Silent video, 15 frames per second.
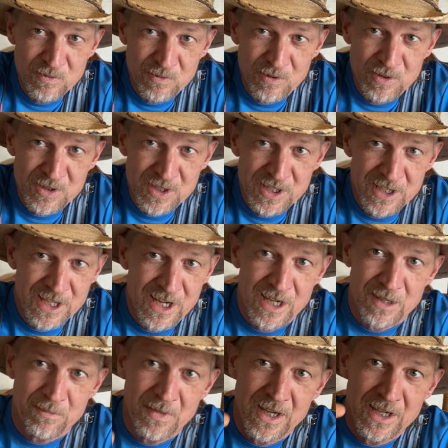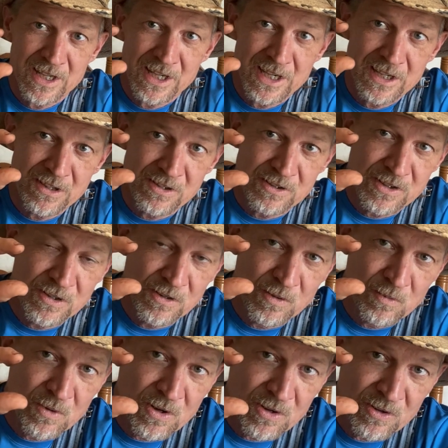once it got about an inch or two
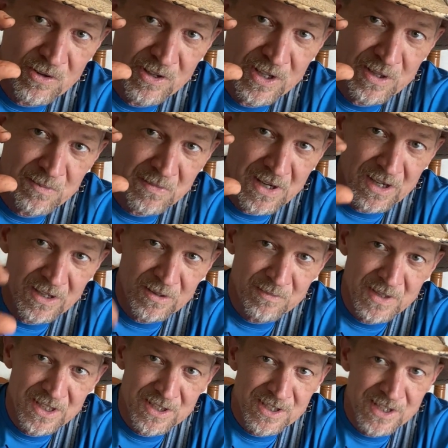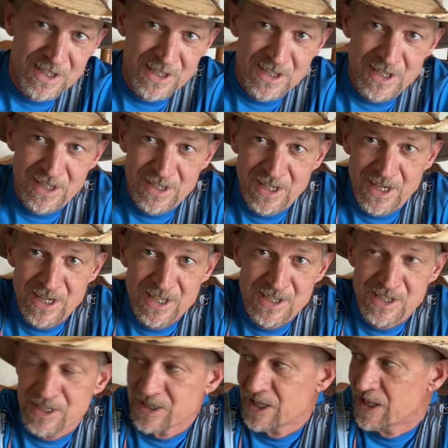of water in the bottom, I seen how
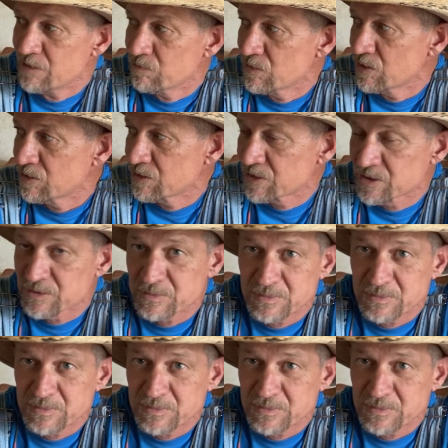nasty that was.